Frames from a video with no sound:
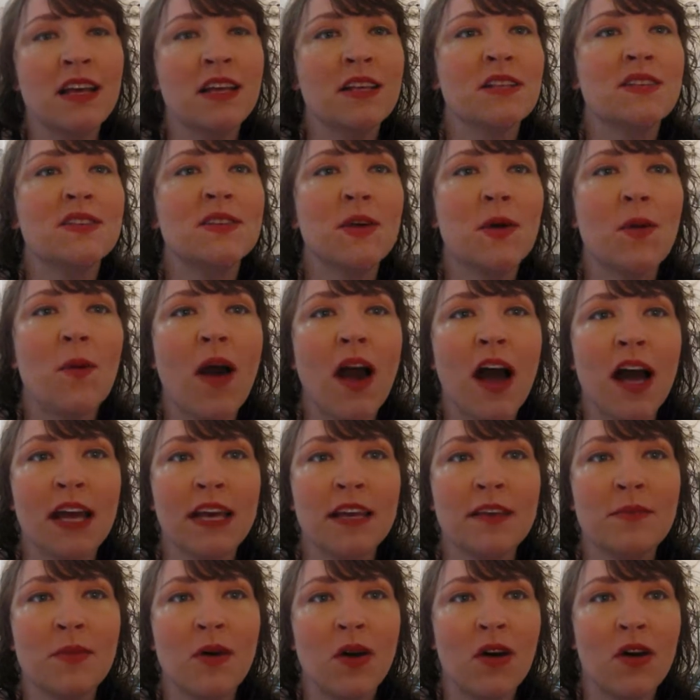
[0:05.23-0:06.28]
So I
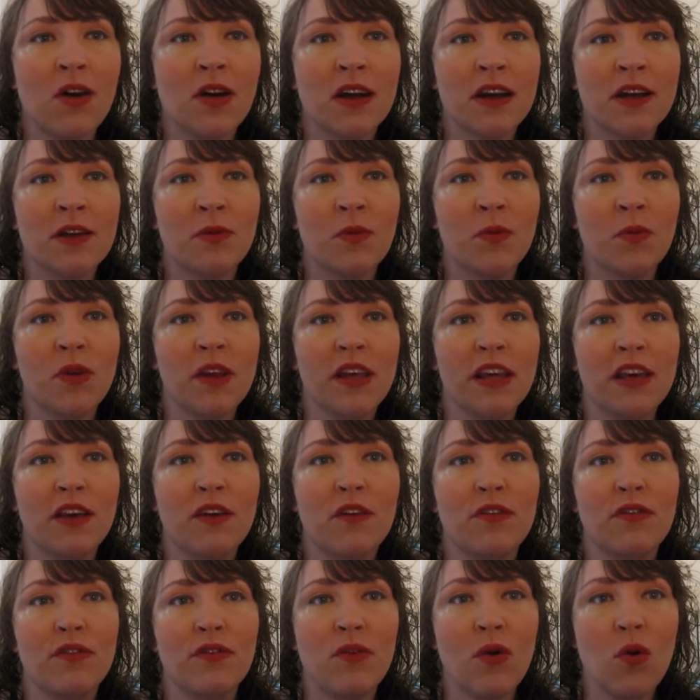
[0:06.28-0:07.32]
am on
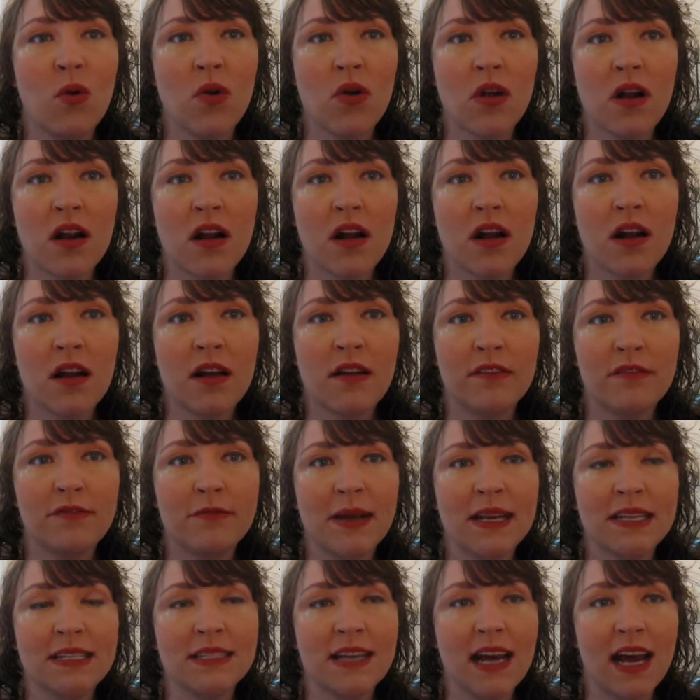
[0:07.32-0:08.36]
week 4 of
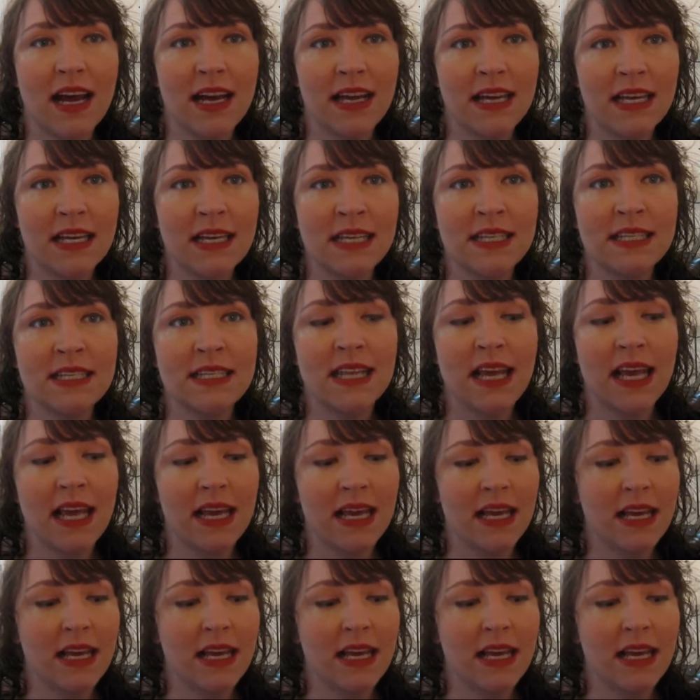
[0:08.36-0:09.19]
my diet